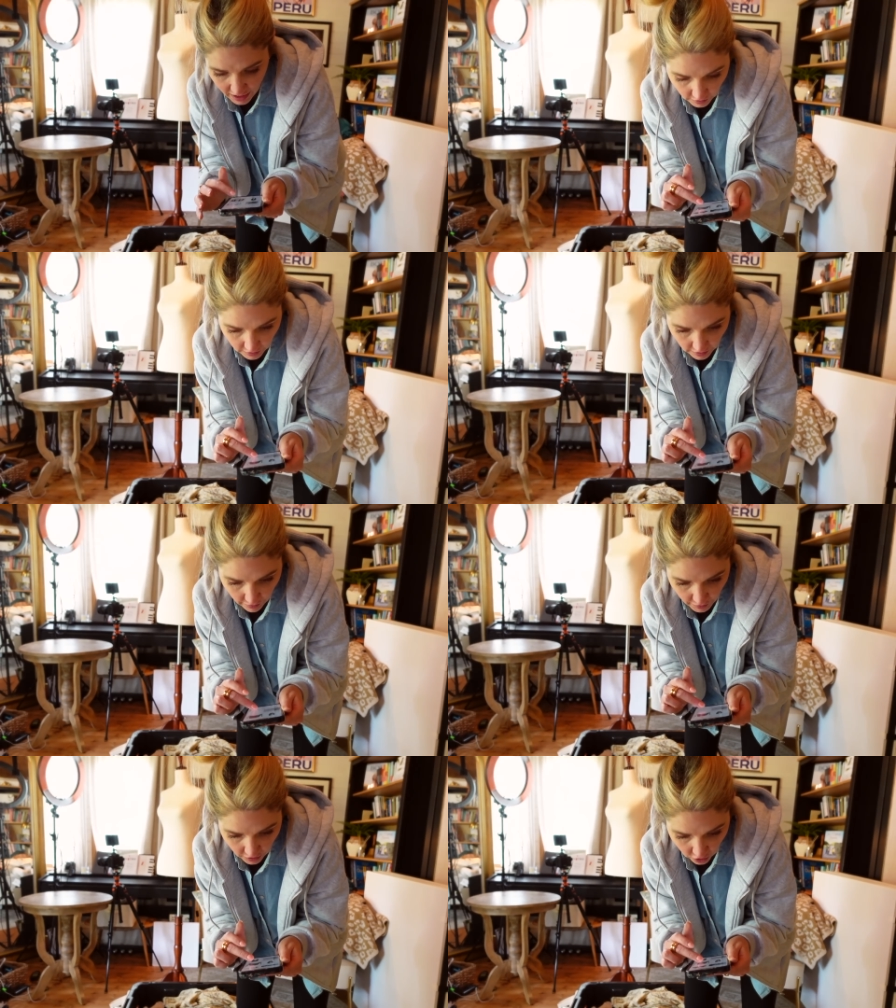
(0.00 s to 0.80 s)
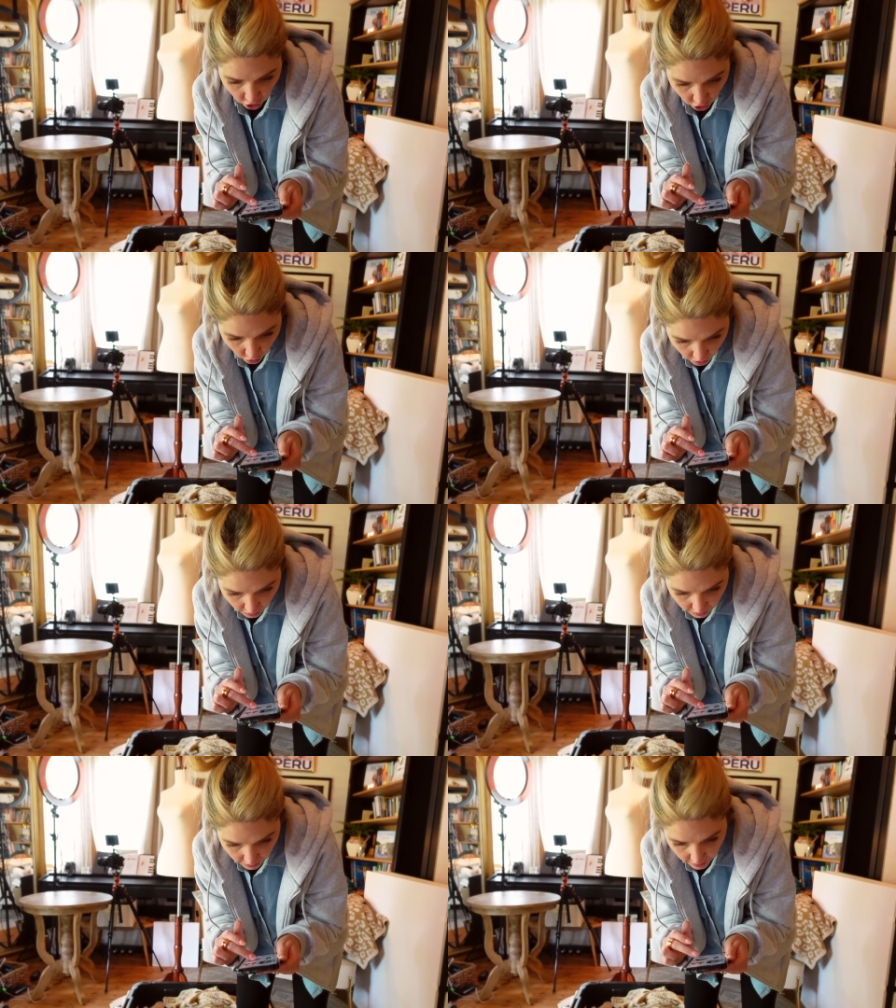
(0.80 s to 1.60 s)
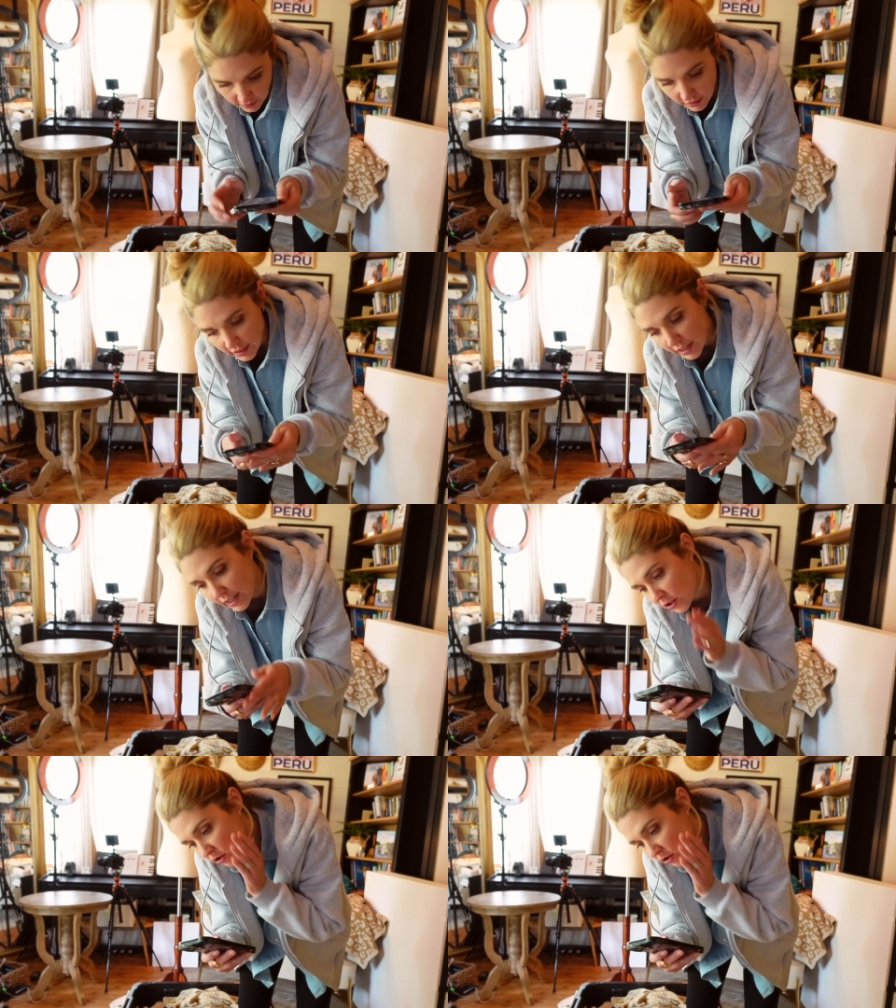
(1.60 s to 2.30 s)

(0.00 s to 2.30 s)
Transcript: see a bunch of shorts. I don't see any